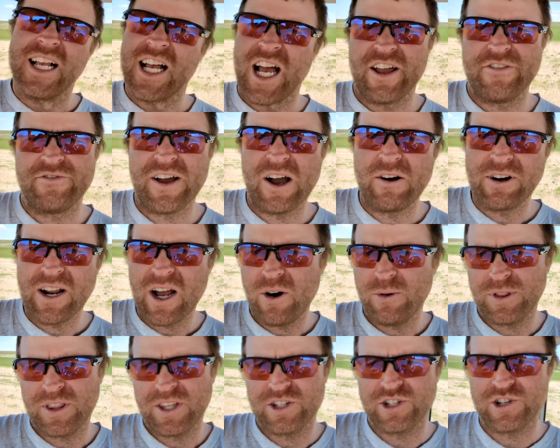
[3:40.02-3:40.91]
I found out
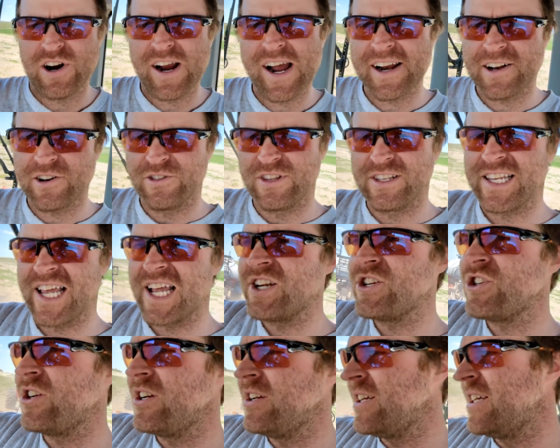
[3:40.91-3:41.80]
with this tractor, this
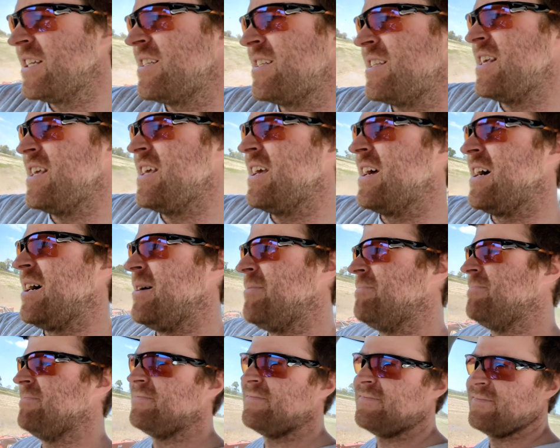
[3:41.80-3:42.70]
engine, it's the
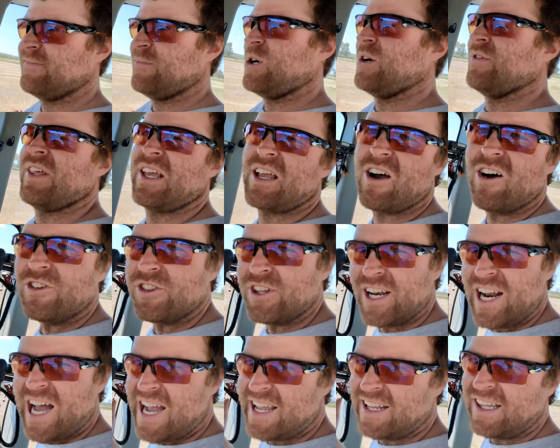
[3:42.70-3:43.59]
they call it
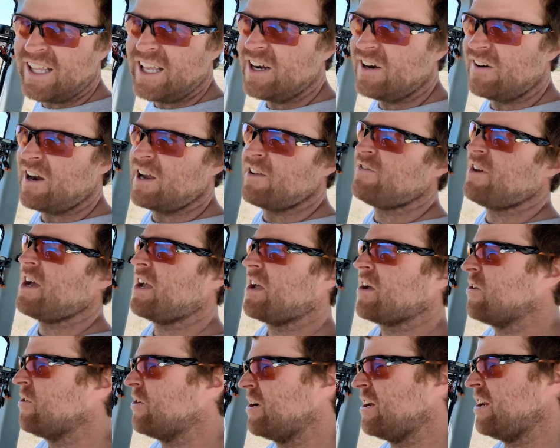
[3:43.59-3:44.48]
the 9-liter
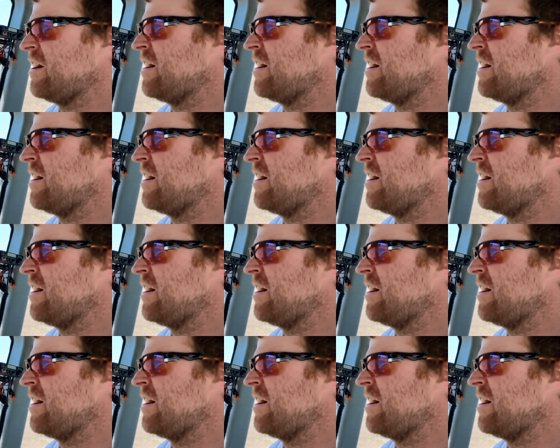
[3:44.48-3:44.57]
Iveco in